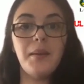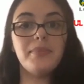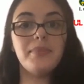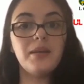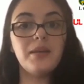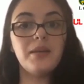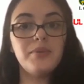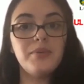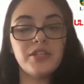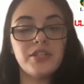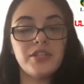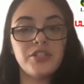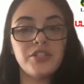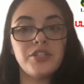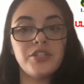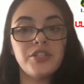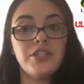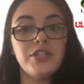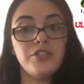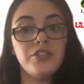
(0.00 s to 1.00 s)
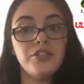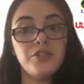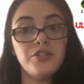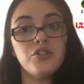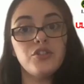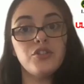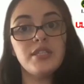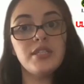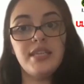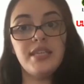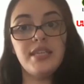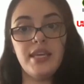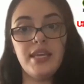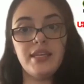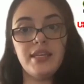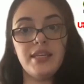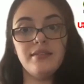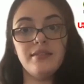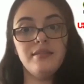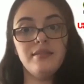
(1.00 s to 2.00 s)
Blood pressure is usually
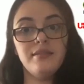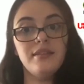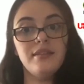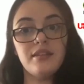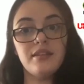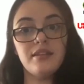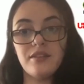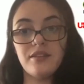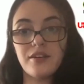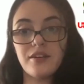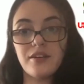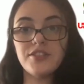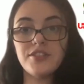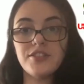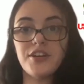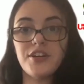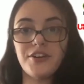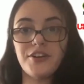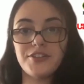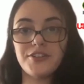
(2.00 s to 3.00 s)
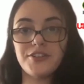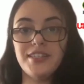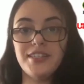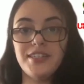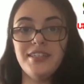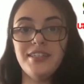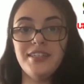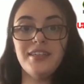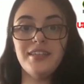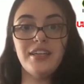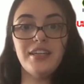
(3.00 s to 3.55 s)
taken in a large artery